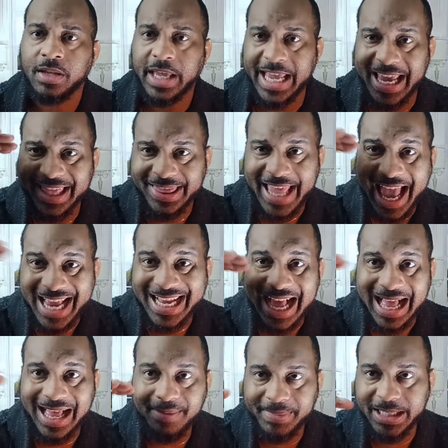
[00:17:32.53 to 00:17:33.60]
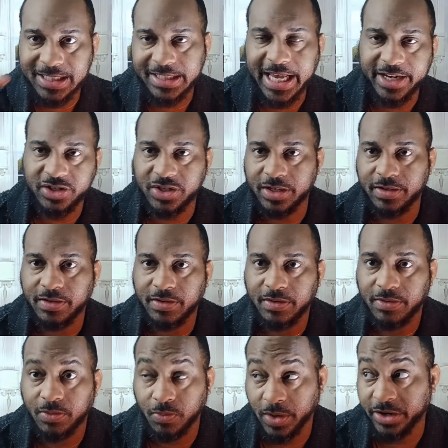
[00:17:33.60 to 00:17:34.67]
In that comment section
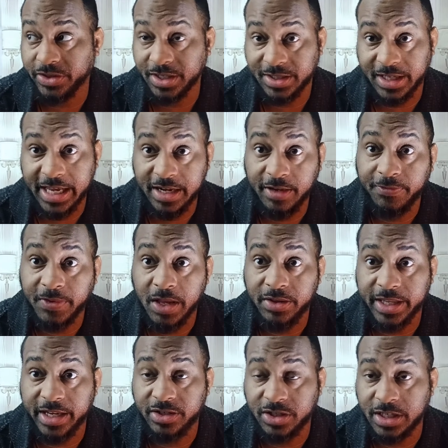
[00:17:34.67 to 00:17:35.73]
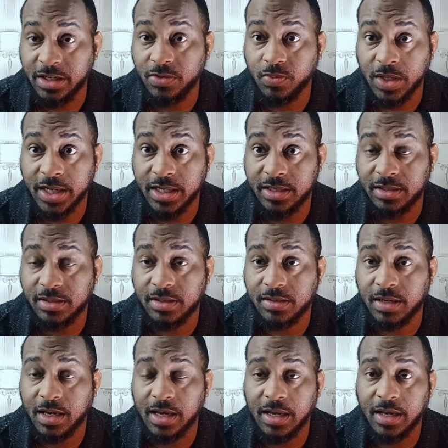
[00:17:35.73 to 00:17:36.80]
where this lady felt that she was
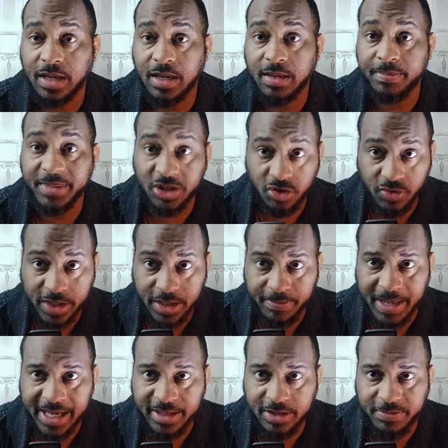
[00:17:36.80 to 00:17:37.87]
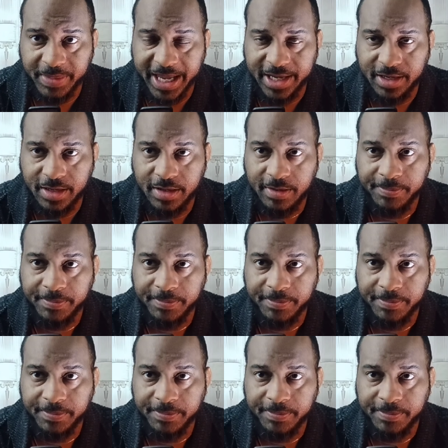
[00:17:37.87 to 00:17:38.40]
mistreated by this bank,